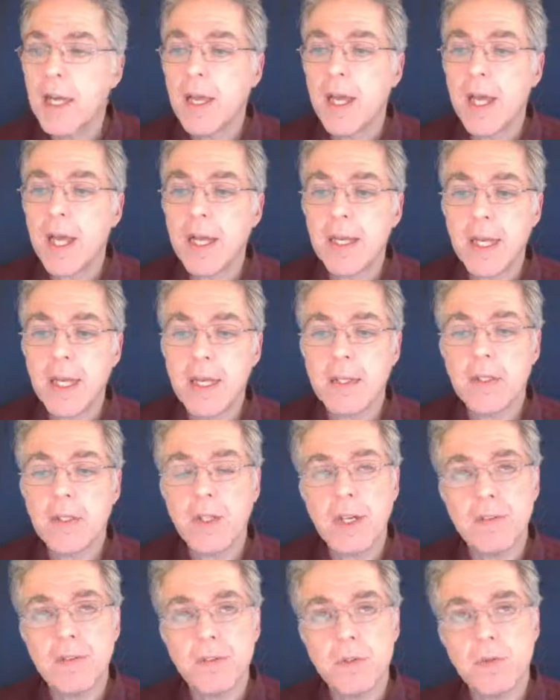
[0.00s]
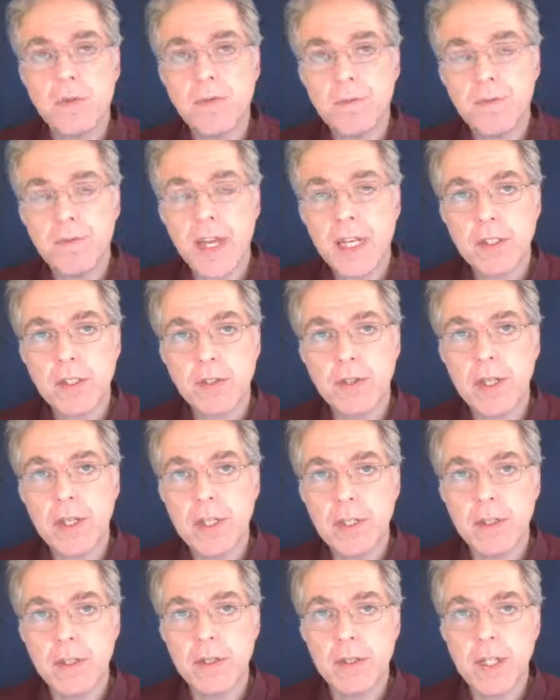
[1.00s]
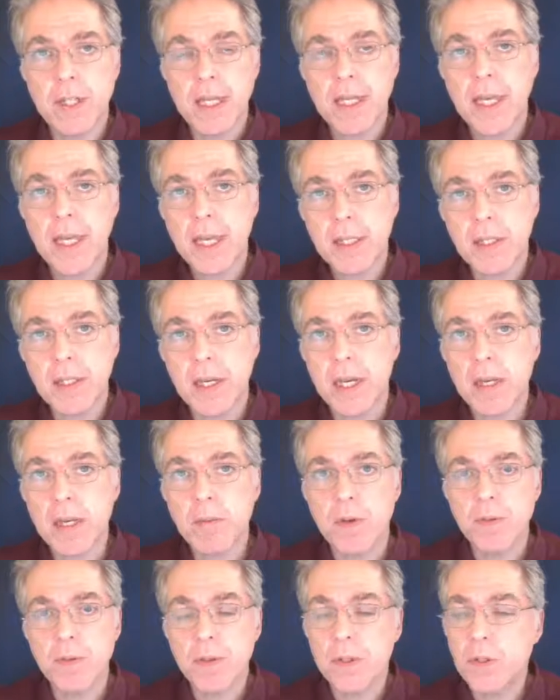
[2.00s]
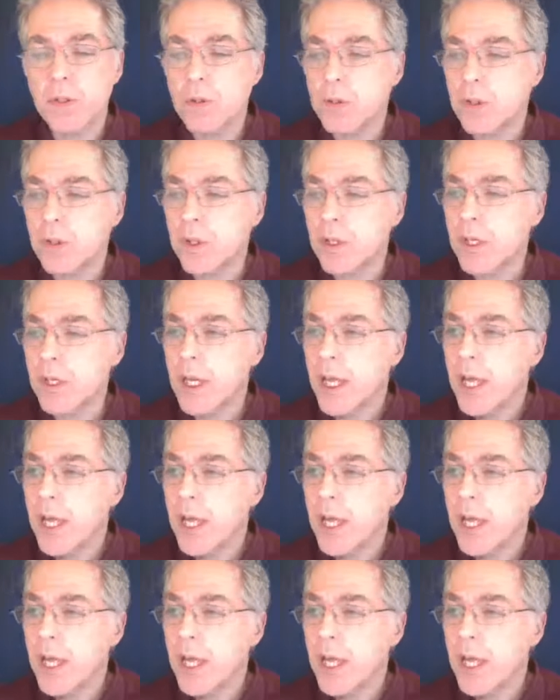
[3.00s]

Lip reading: And then you have to factor in the decay time of the neutron,